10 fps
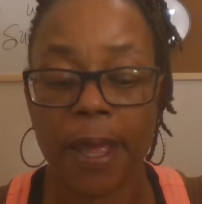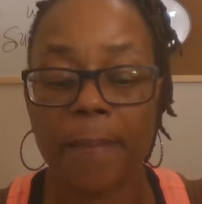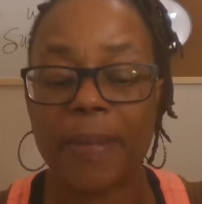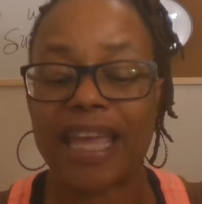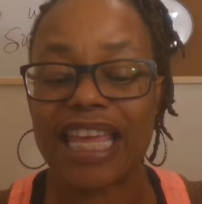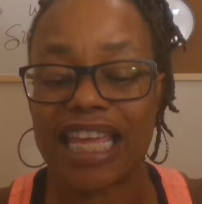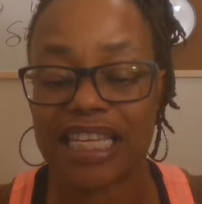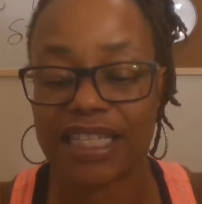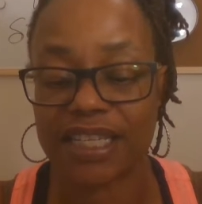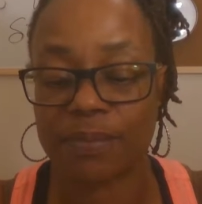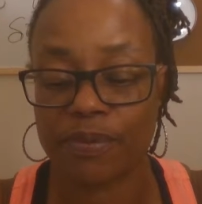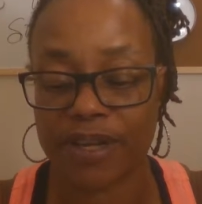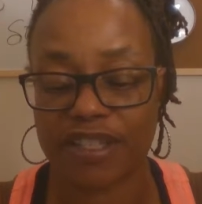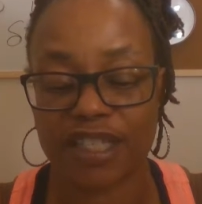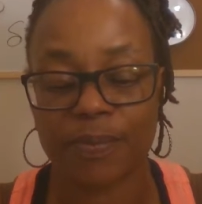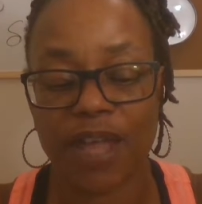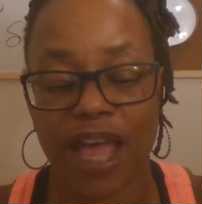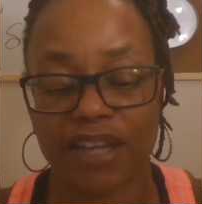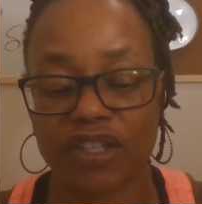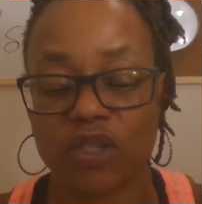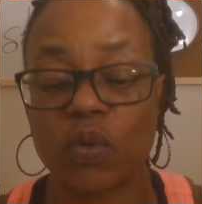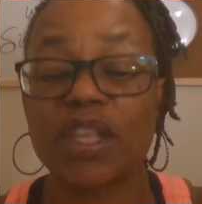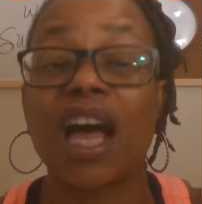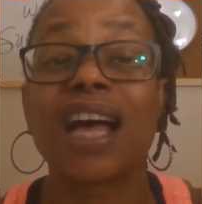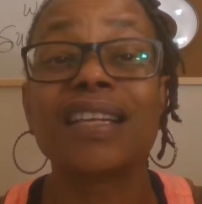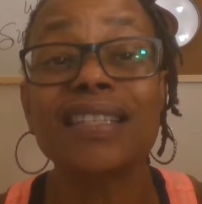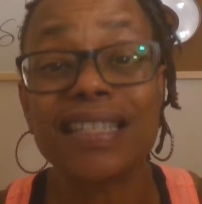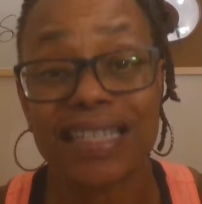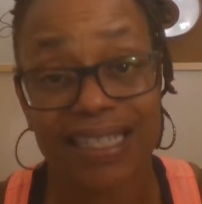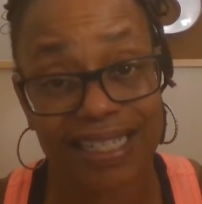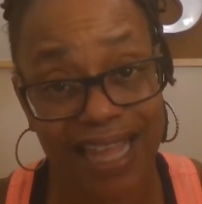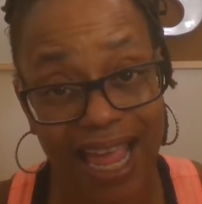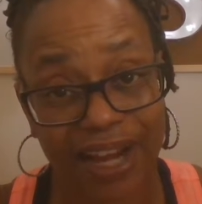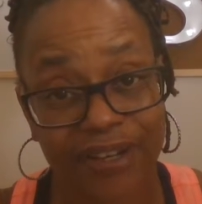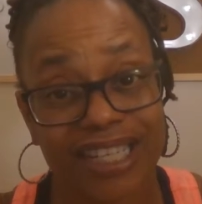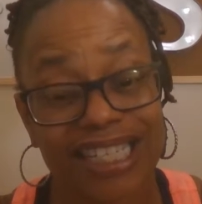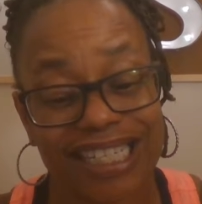may easily impress the subconscious with undesirable